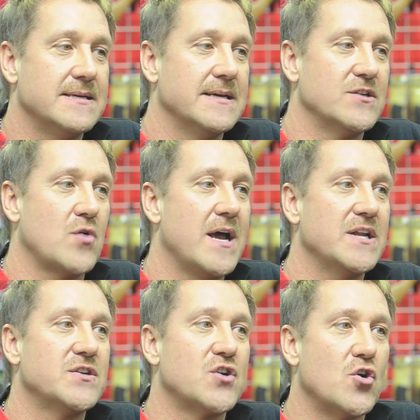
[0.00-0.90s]
try to
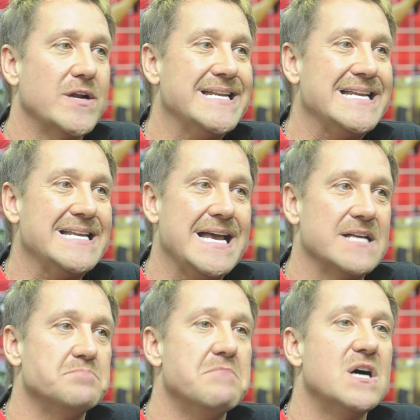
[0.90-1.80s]
turn it
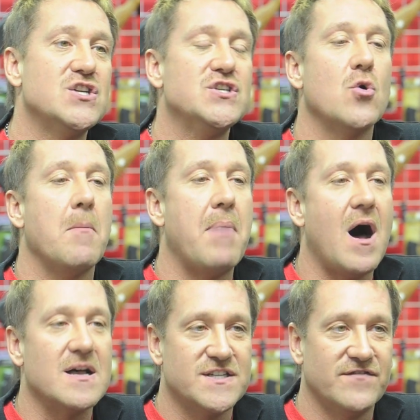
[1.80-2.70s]
as much into a
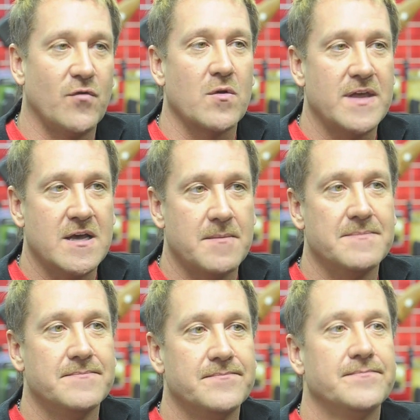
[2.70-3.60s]
positive for them
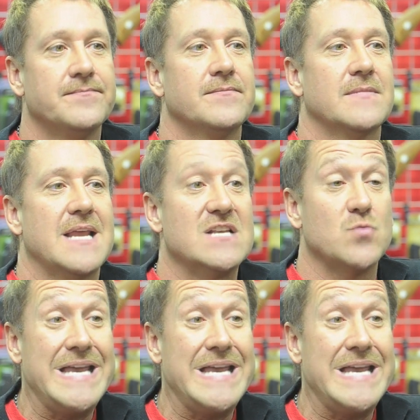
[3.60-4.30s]
as we